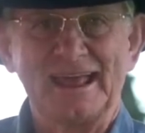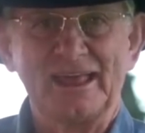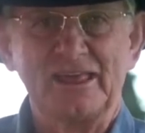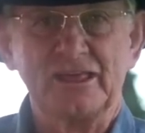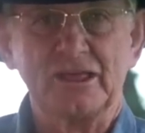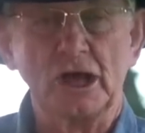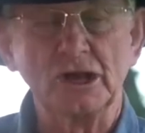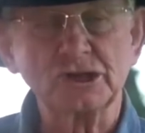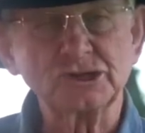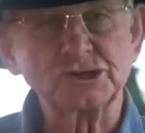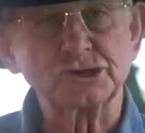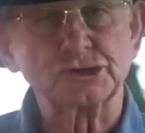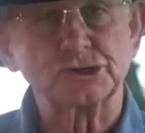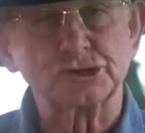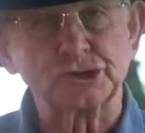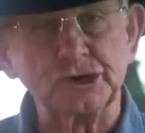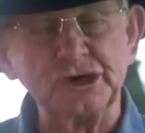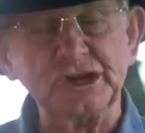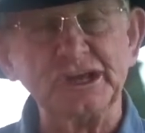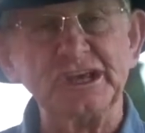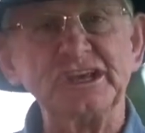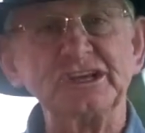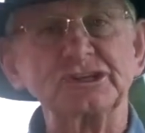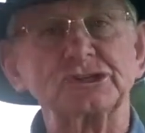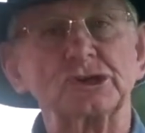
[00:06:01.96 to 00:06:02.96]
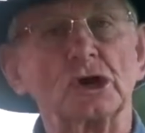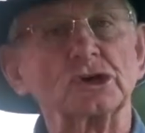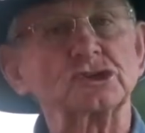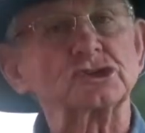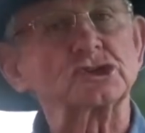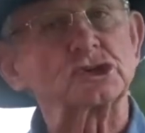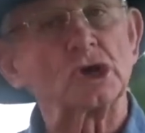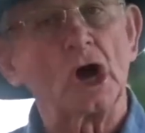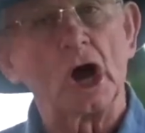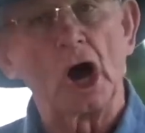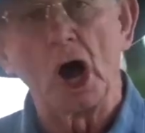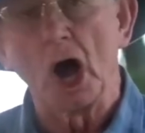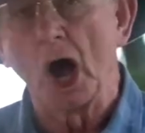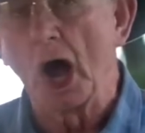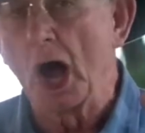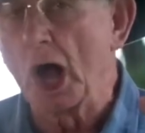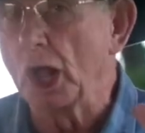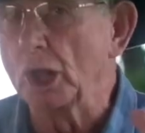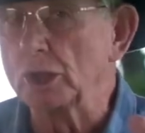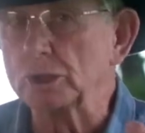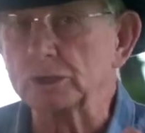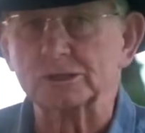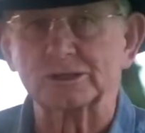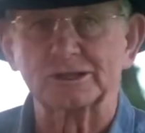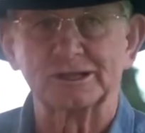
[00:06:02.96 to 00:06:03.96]
Those trees are so
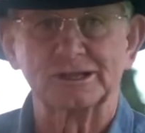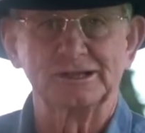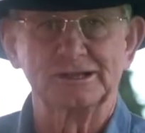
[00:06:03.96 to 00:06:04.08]
old.